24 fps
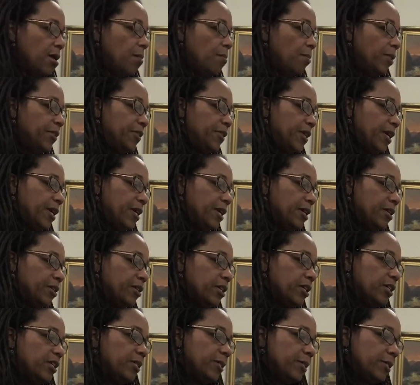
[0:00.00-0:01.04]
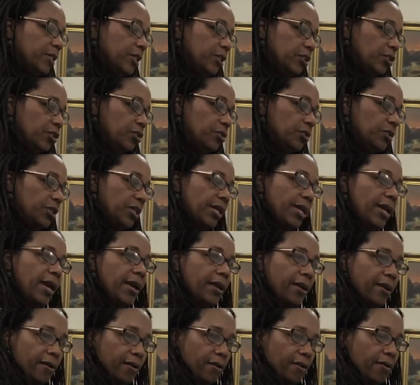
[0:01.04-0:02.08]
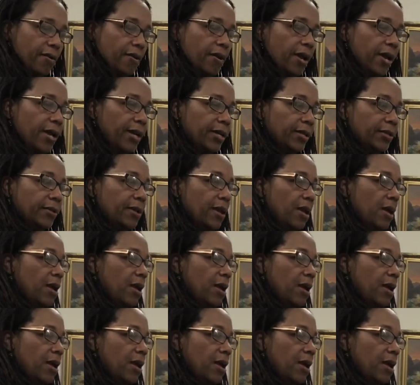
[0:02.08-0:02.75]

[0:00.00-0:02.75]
but they had continued to care. And